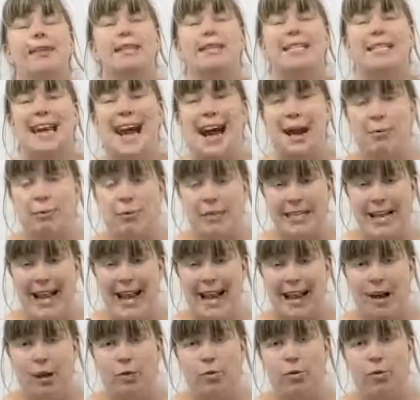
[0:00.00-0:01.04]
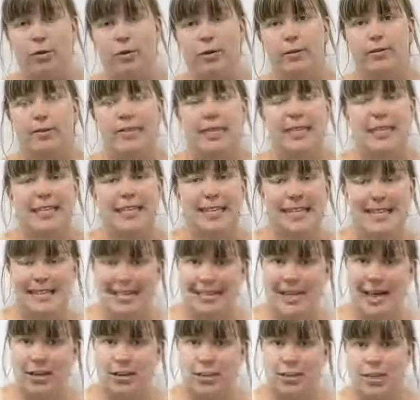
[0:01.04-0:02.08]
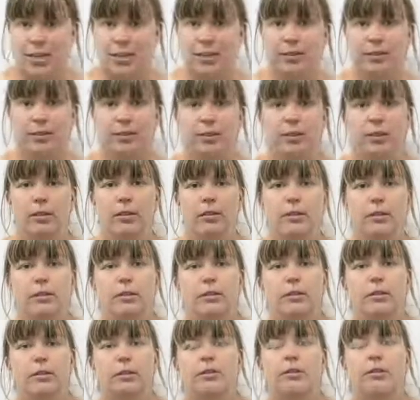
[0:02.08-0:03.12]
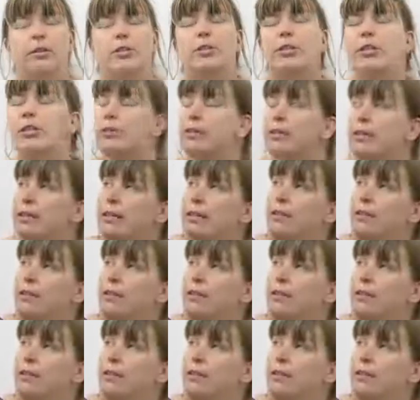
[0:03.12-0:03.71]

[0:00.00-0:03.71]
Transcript: in downtown or the city center? Or do you